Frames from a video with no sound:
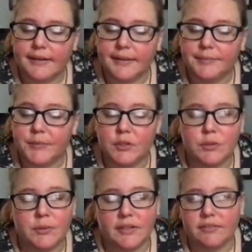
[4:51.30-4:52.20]
You're
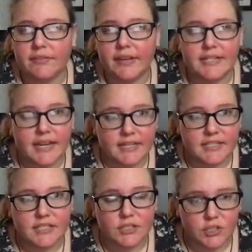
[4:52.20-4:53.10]
doing a
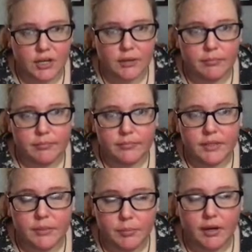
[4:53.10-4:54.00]
fantastic job.
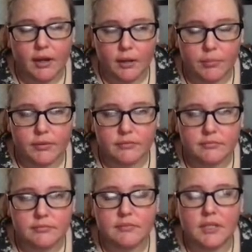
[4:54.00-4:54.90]
Keep it up.
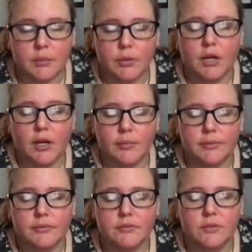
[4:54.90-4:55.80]
Keep it up.
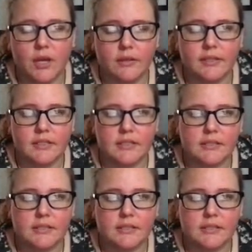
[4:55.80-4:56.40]
You got this.